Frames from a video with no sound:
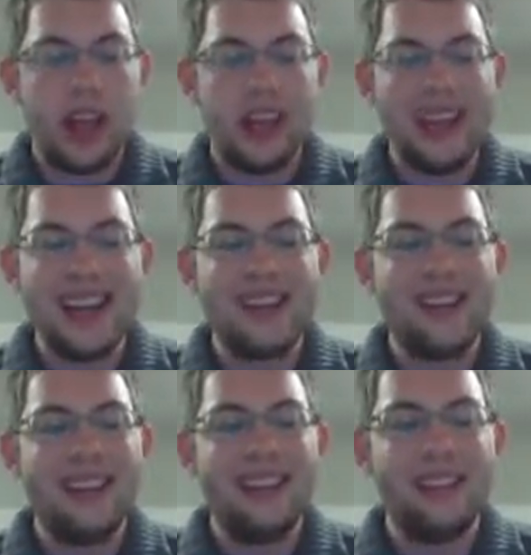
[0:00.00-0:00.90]
In each
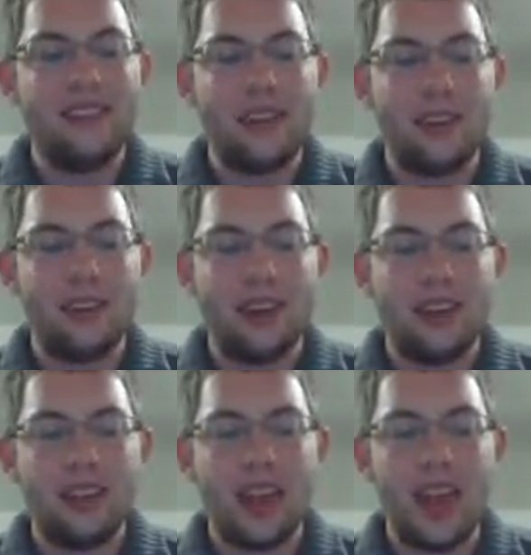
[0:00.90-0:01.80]
of these events,
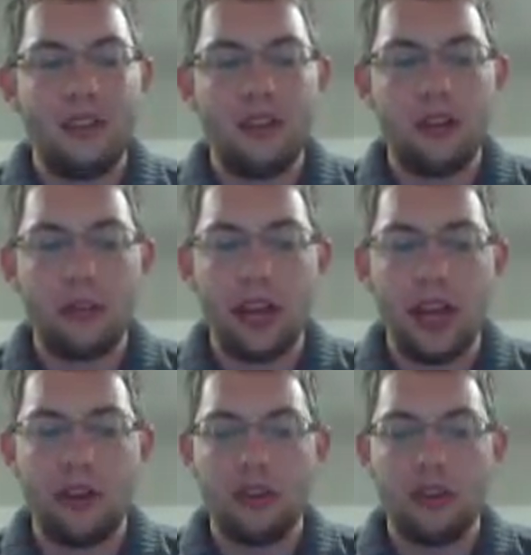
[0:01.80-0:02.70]
life on the
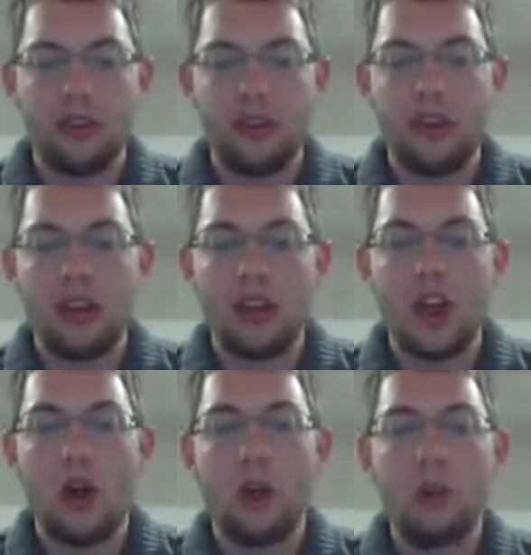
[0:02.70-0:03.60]
planet
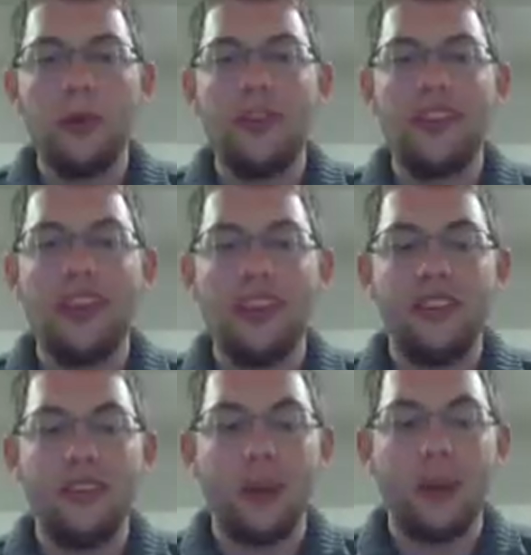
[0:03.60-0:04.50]
almost
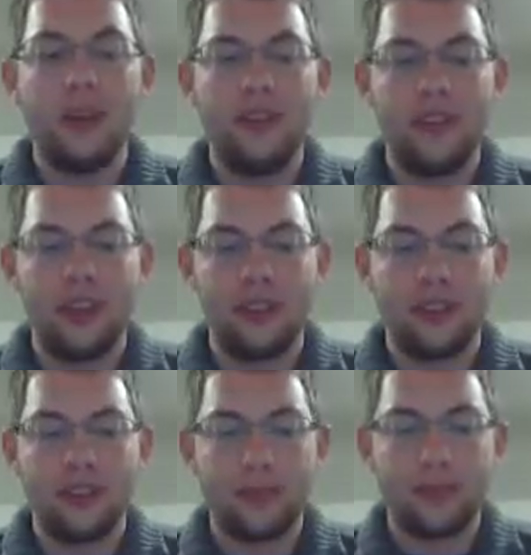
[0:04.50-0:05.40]
ceased to
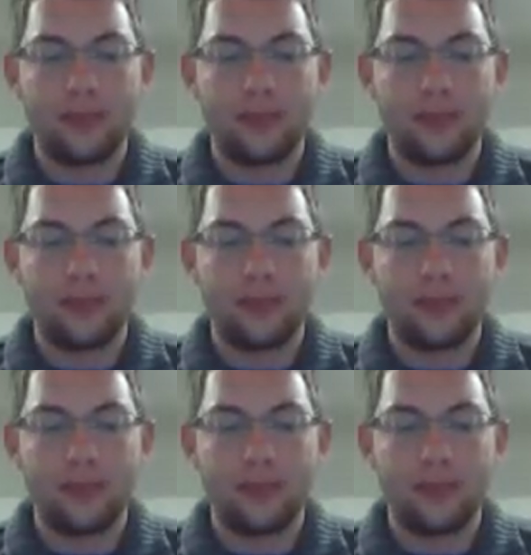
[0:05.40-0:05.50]
exist.